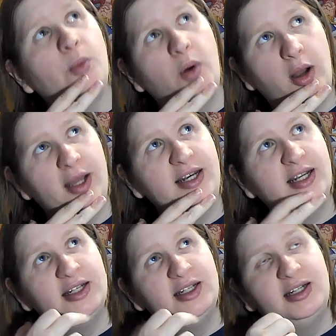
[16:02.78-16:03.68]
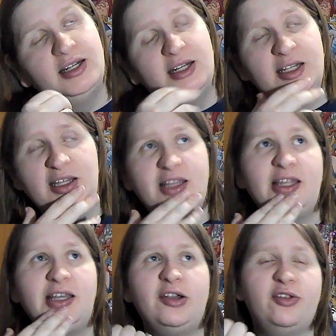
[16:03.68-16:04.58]
one, you'd
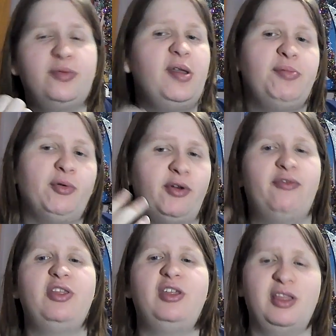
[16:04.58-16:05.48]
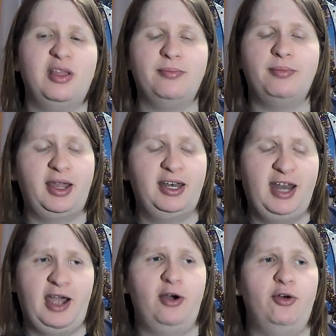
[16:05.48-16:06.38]
think other people would have seen them by
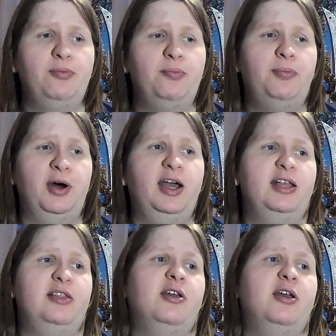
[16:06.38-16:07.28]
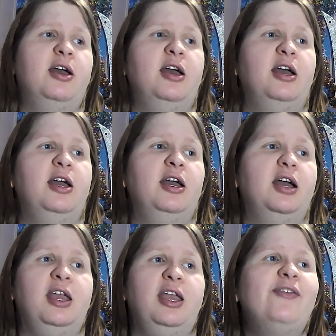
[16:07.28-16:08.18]
now, but
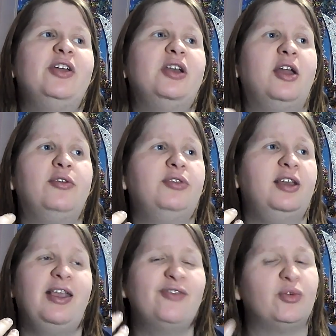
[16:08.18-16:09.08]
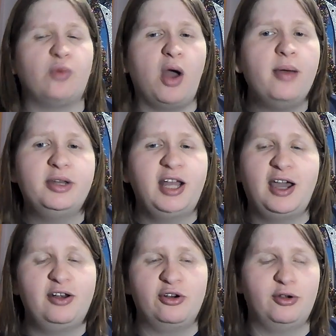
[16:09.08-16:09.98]
even, I don't think even Robin
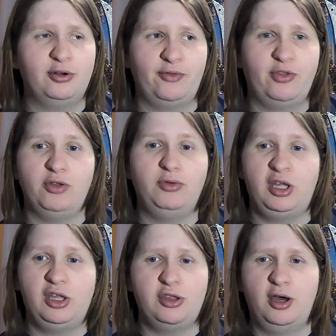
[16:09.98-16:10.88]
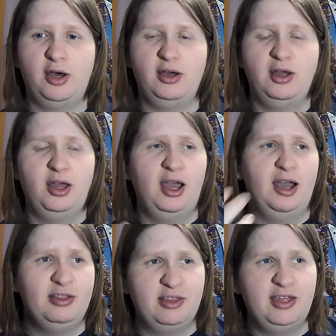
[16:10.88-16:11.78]
had heard of Zunisha
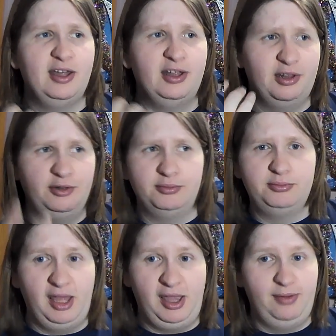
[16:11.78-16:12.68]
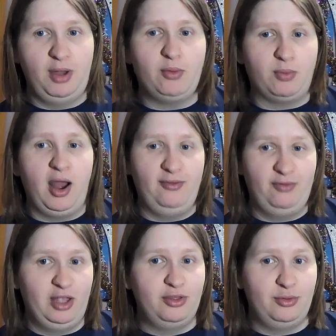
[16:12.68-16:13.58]
until they
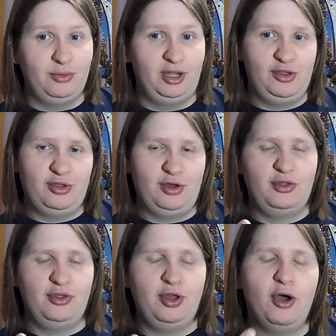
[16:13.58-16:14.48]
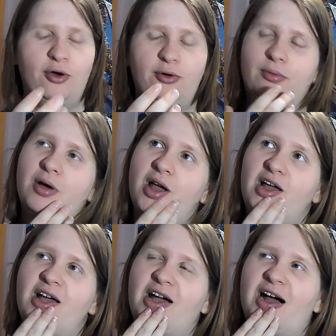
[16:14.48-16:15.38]
arrived at Zunisha. So,
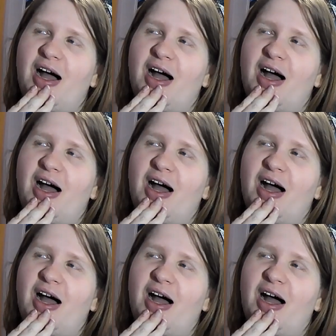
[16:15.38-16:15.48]
uh,